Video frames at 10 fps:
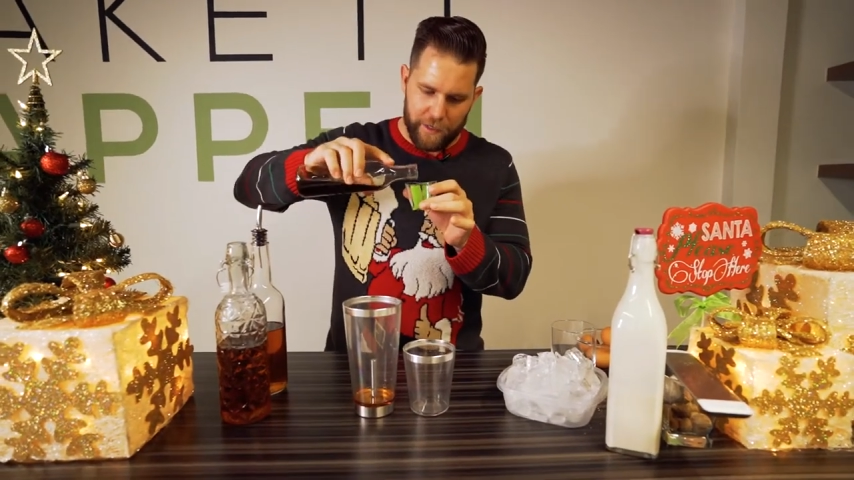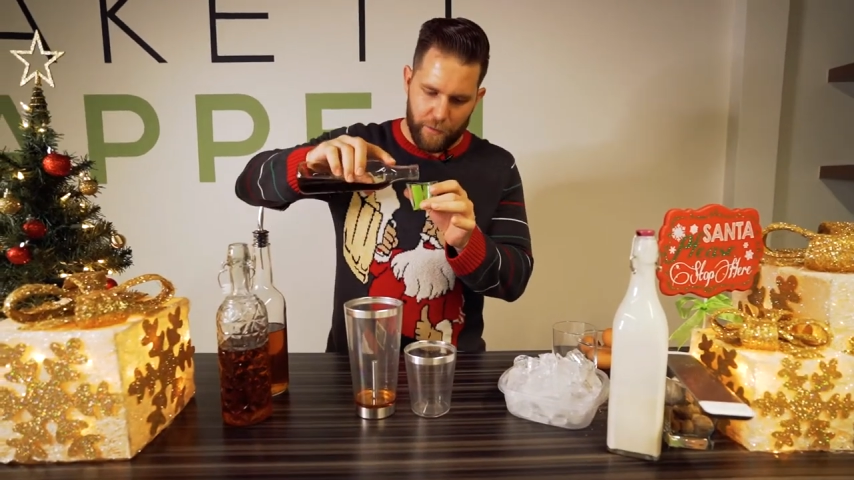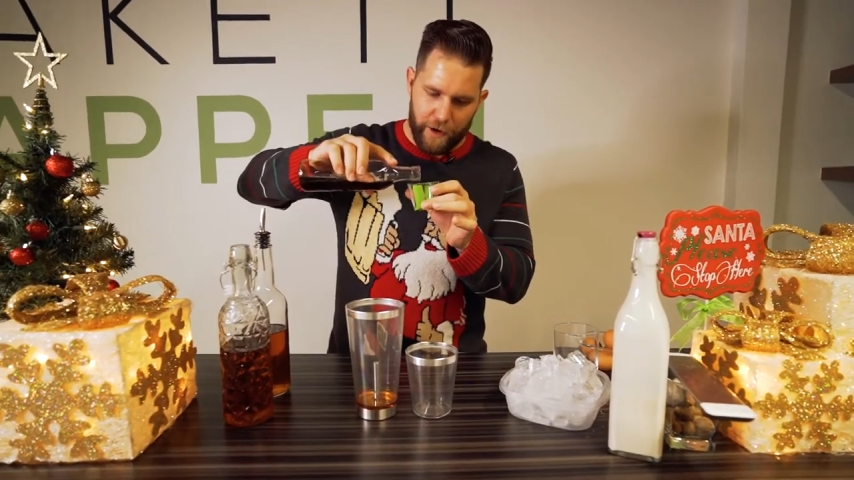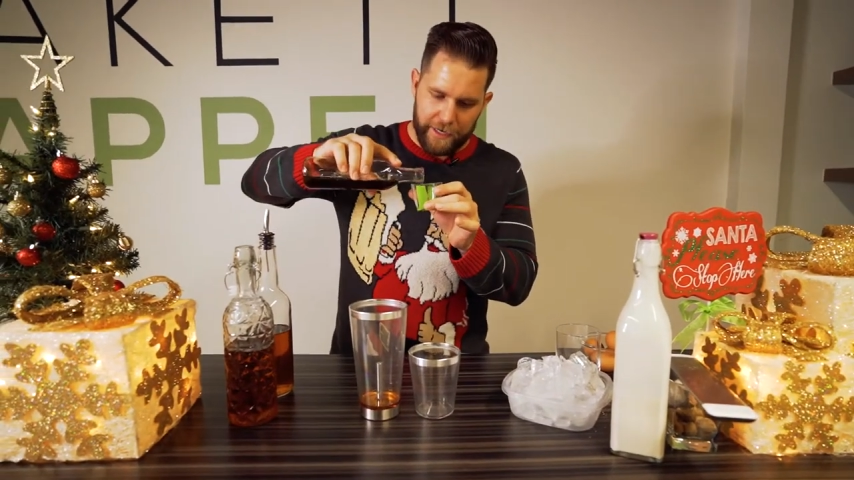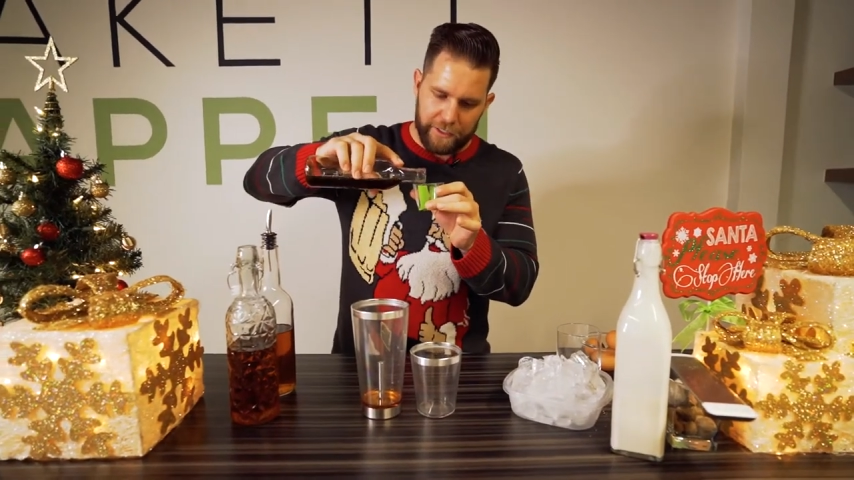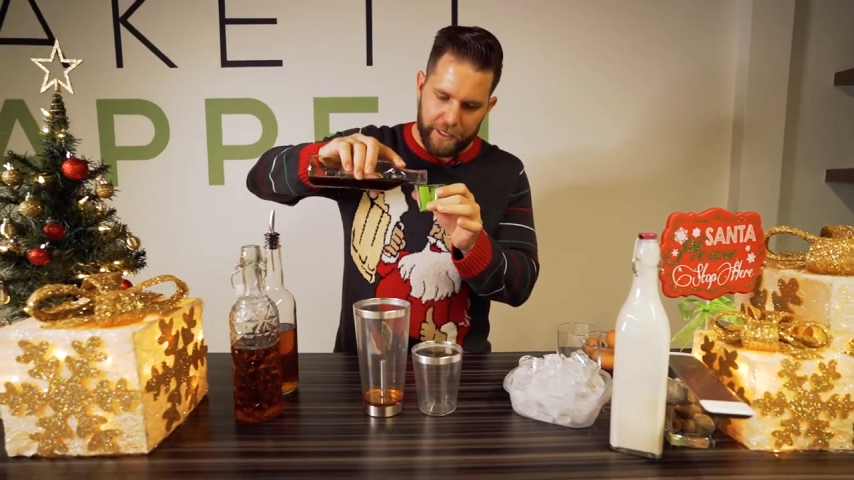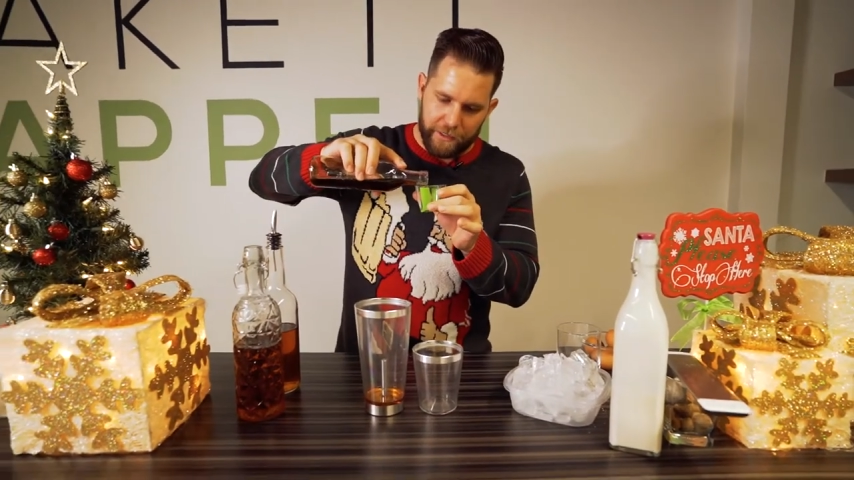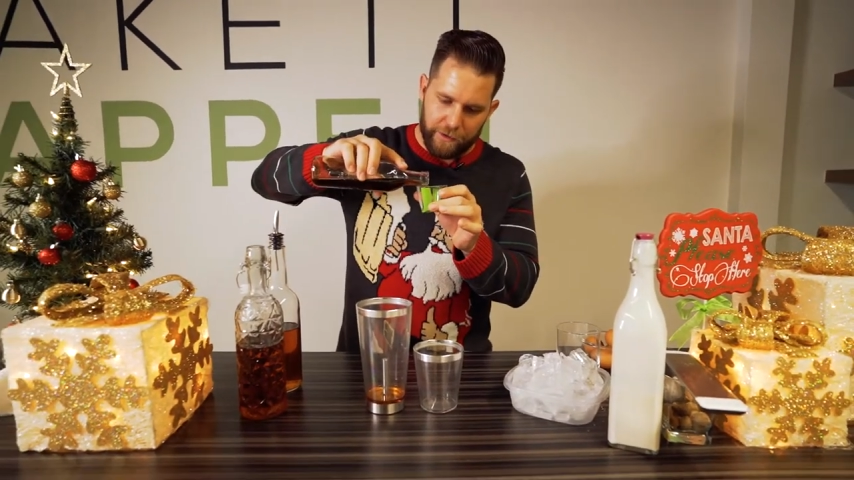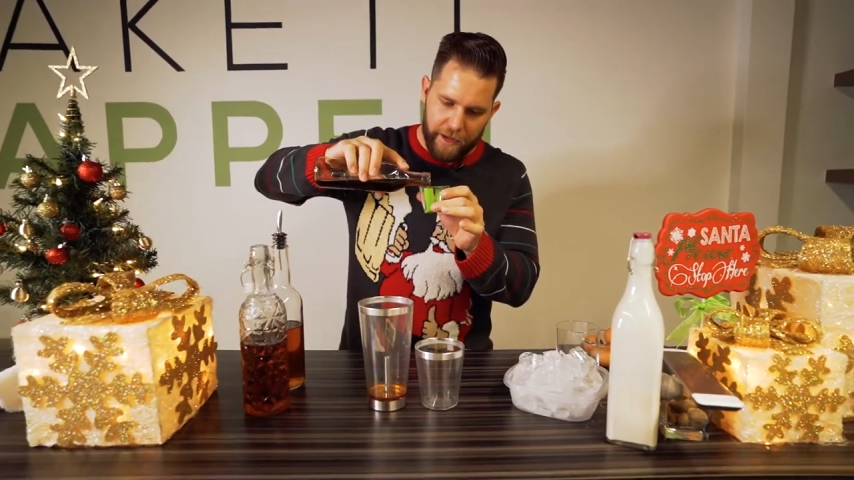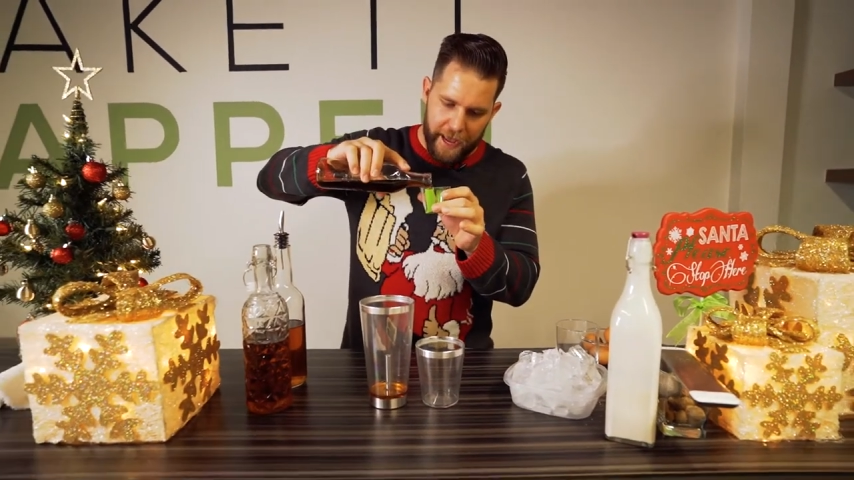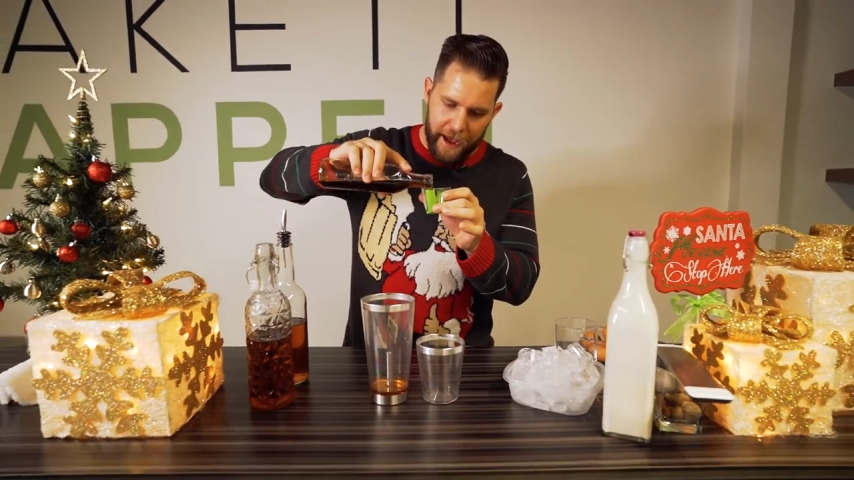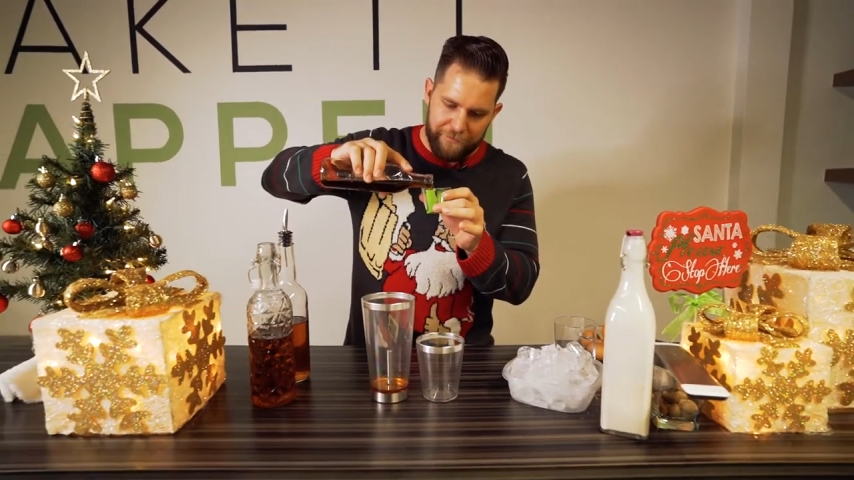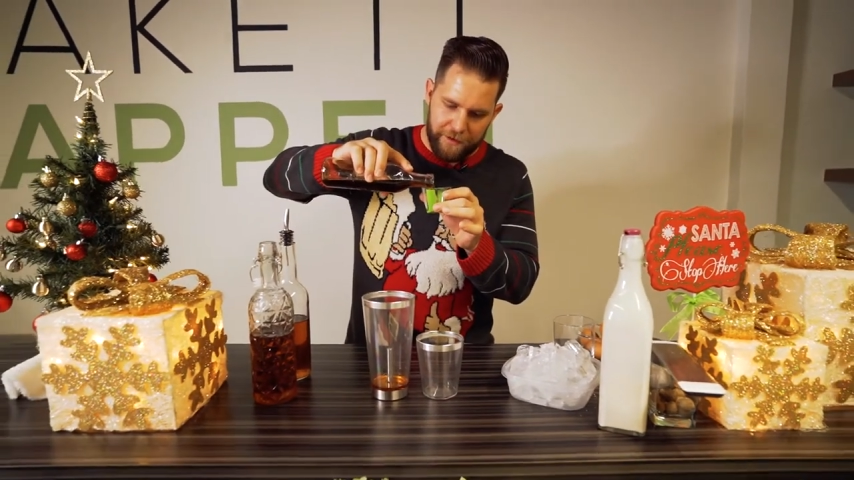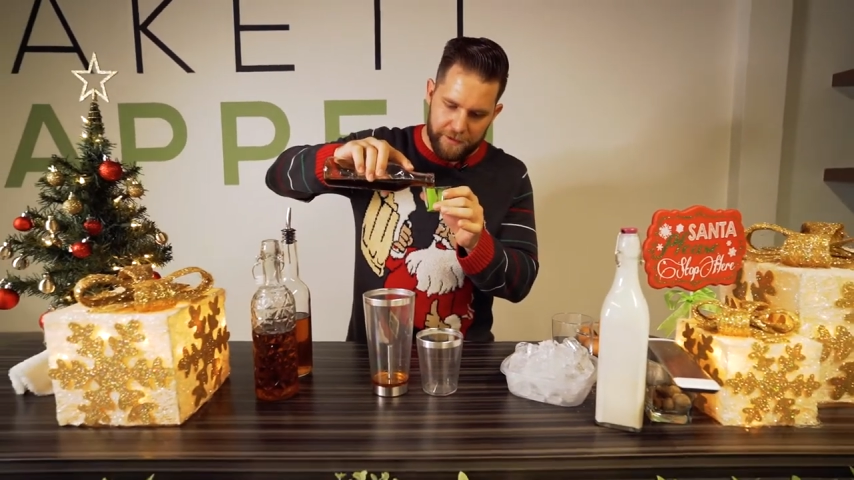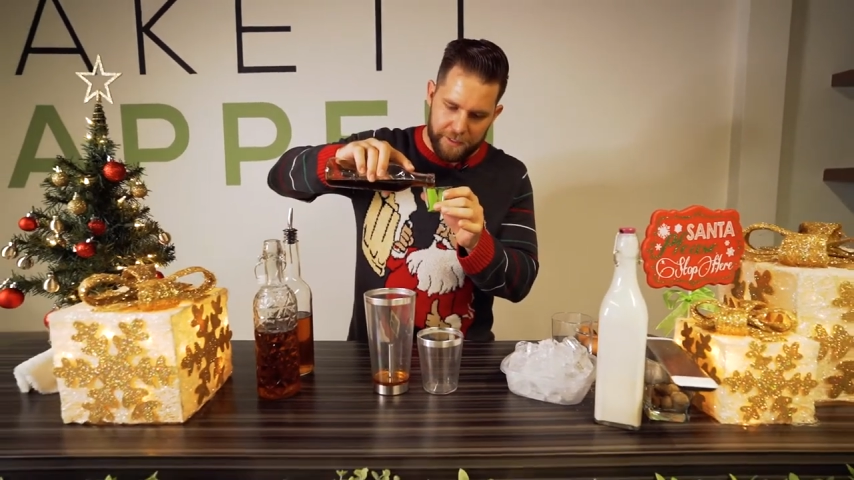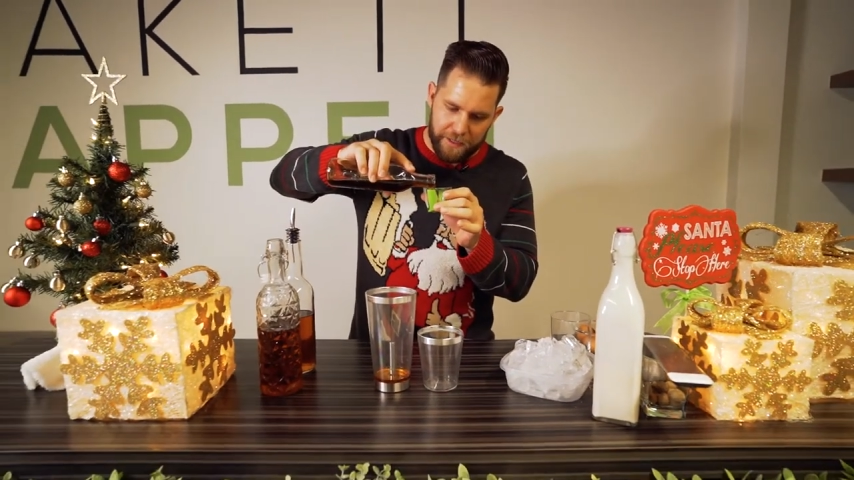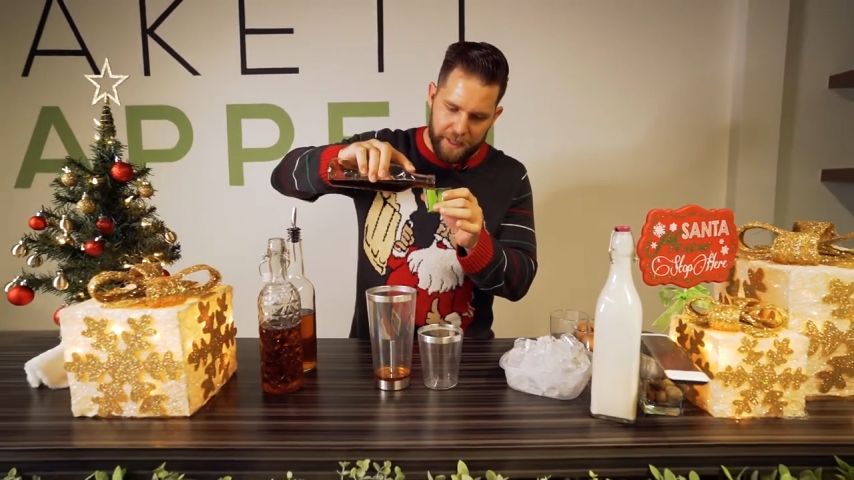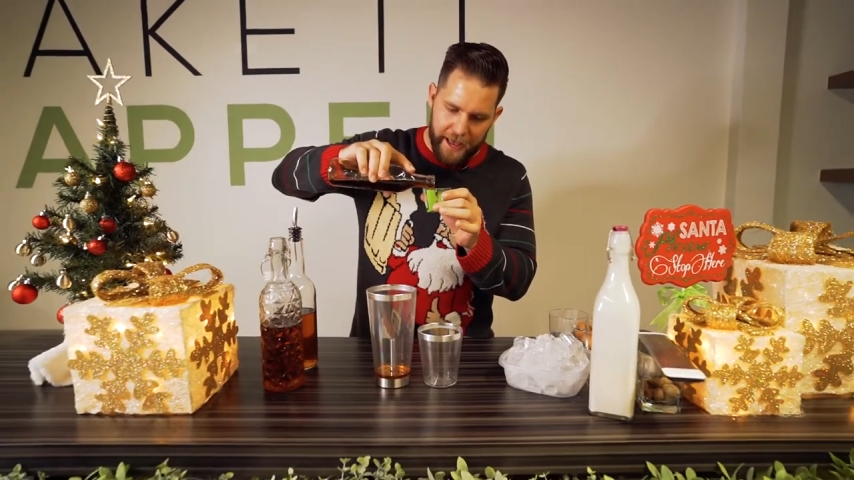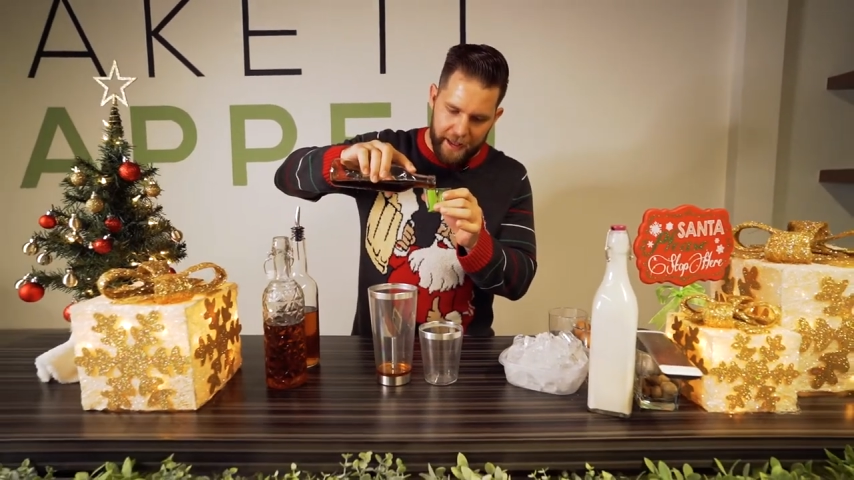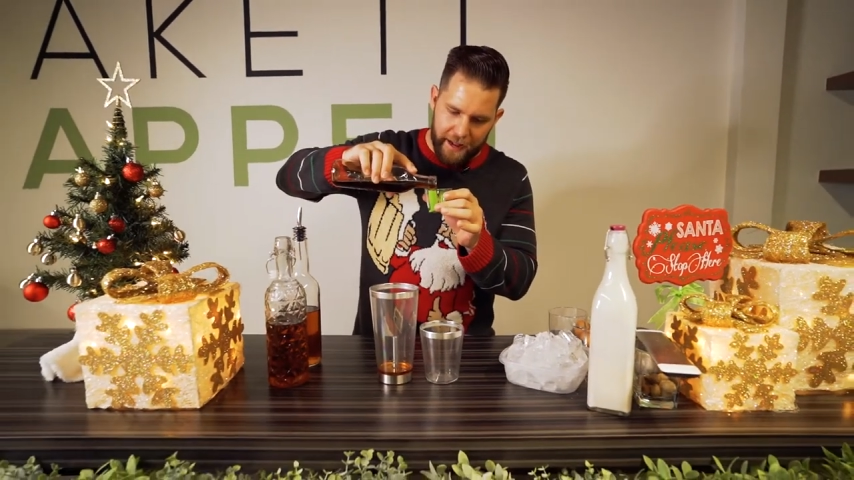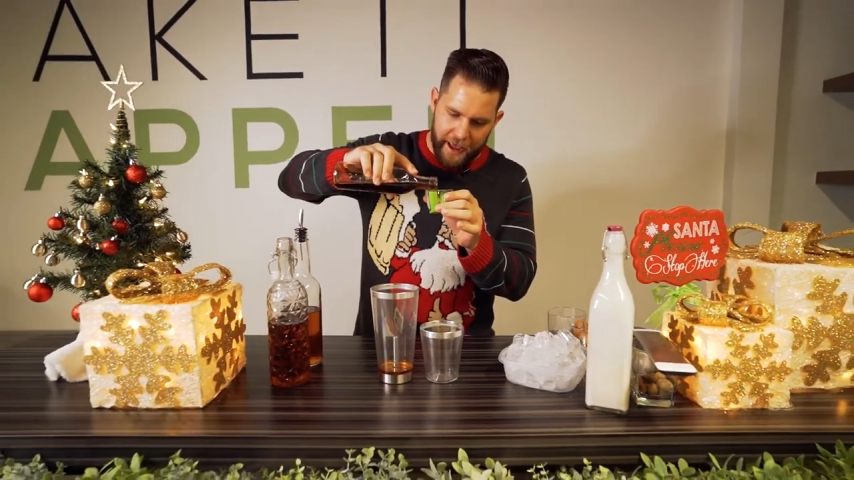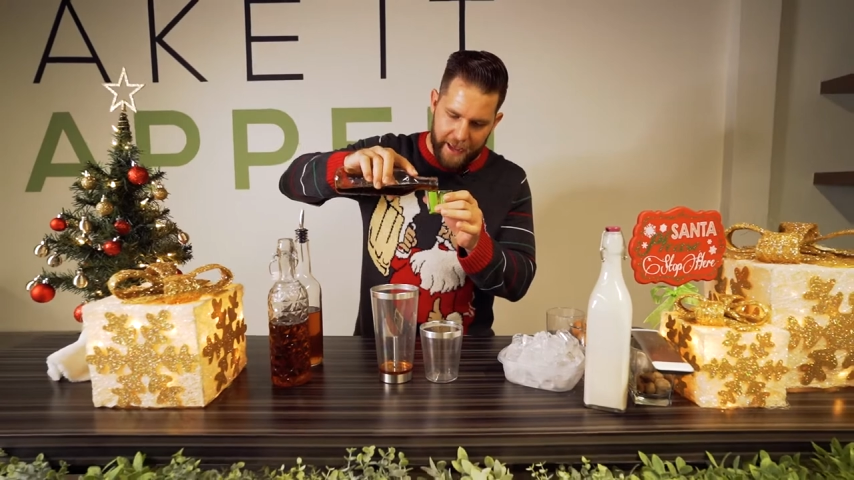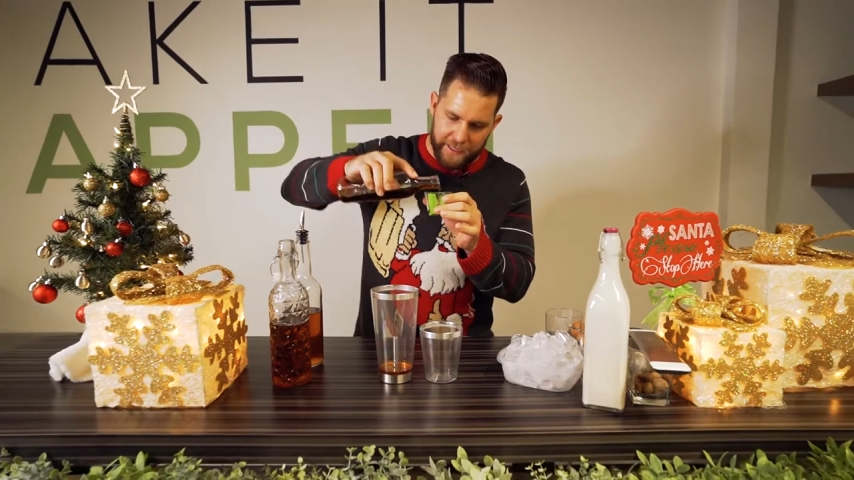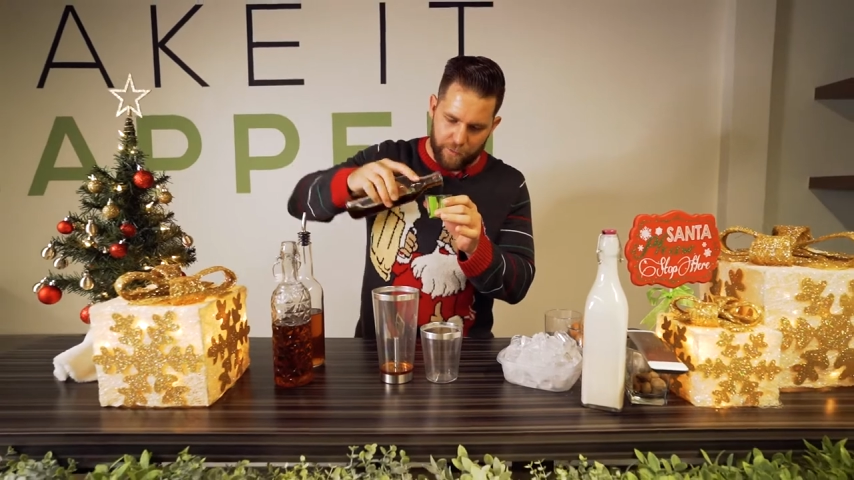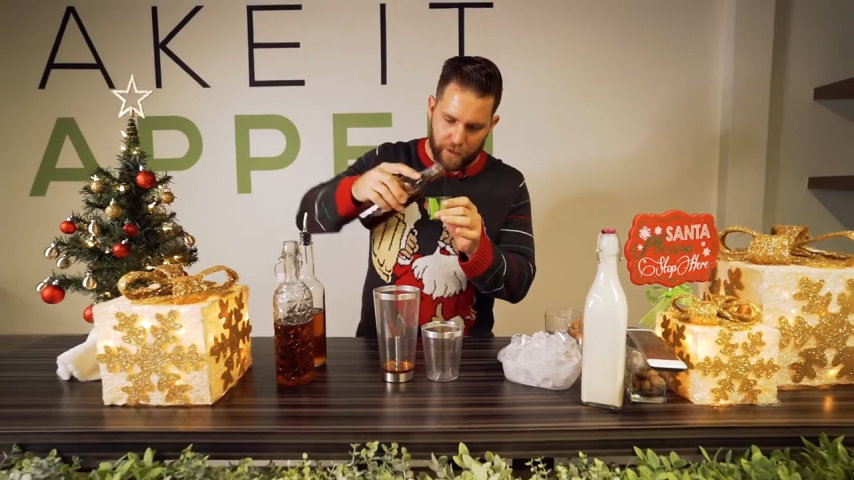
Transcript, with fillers: So we're actually gonna do a half ounce of that as